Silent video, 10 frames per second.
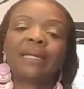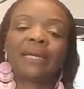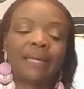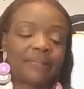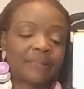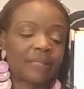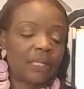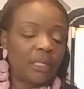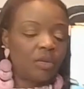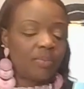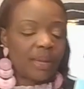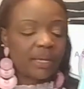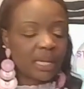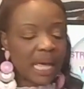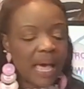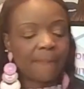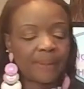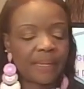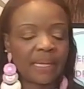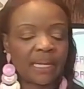and you buy a
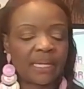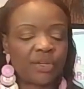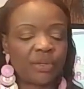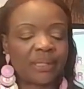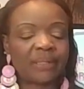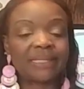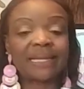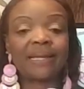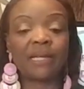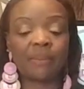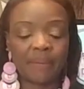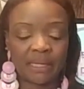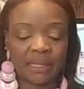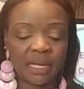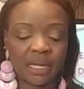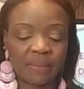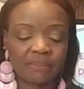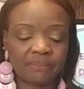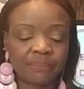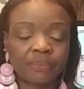copy, and then you can sign up and come